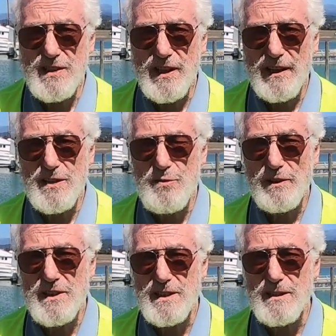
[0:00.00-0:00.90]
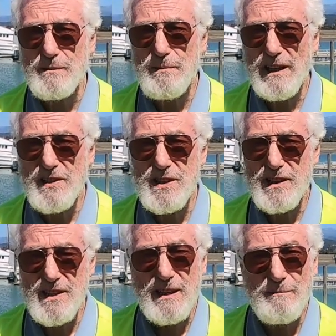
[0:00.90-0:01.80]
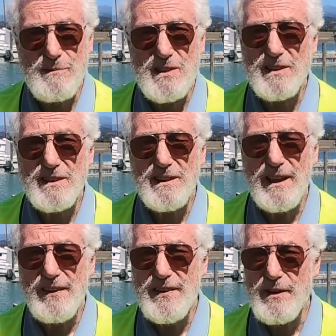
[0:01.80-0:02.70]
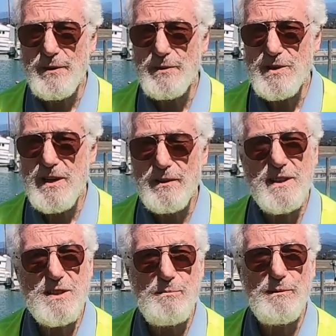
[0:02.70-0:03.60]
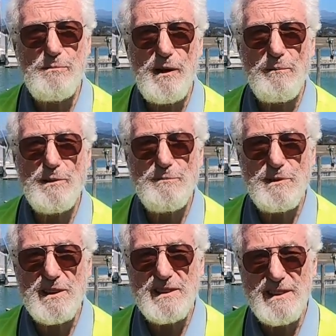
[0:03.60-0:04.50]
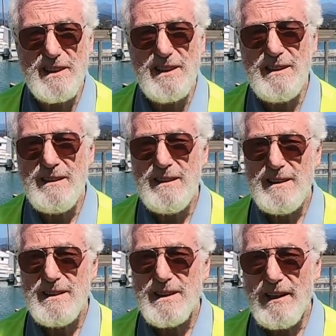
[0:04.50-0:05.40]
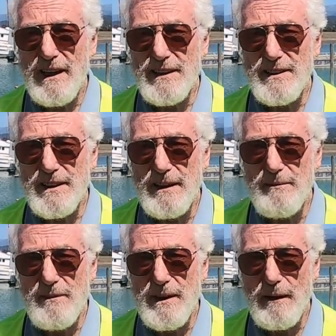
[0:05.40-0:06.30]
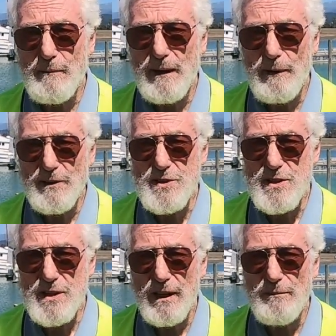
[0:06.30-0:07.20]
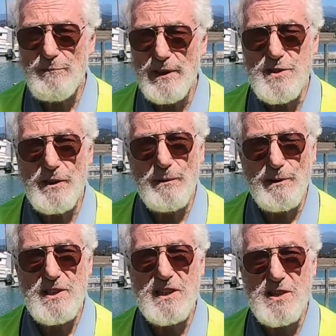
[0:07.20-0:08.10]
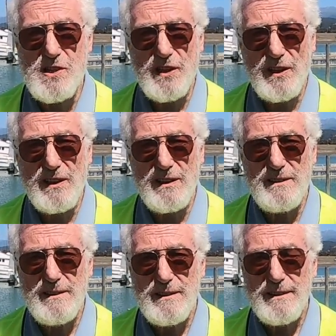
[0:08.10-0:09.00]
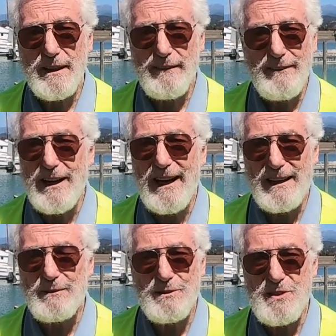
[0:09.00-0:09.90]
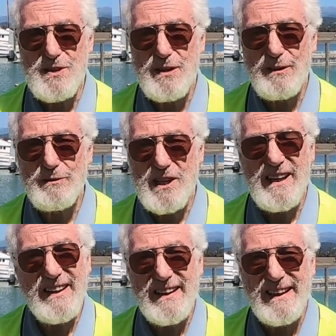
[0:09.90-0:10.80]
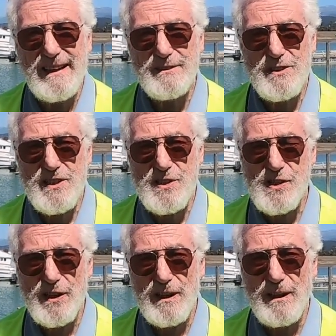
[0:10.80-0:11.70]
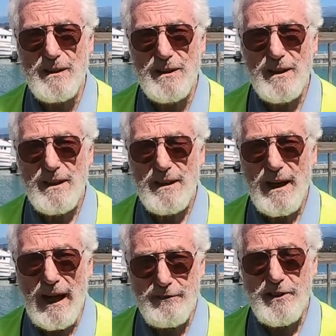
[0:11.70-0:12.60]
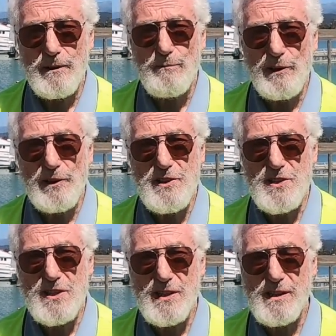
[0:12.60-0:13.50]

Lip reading: The kids wanted to pass the exams, and so there was no discipline problems. And I had my most enjoyable teaching that I've ever had was out there teaching African boys.